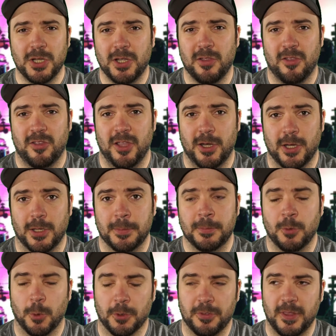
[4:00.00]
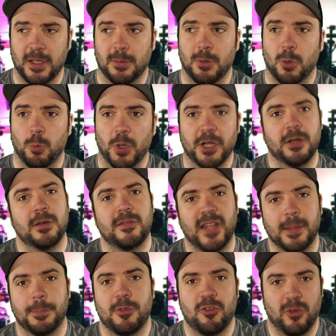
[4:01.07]
consider or think about what
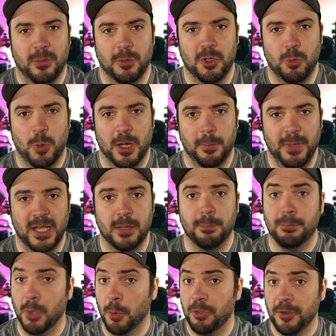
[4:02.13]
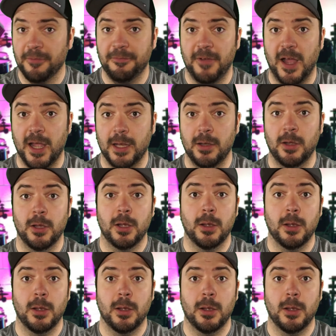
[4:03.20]
type of streamer you want to be. Both are fine.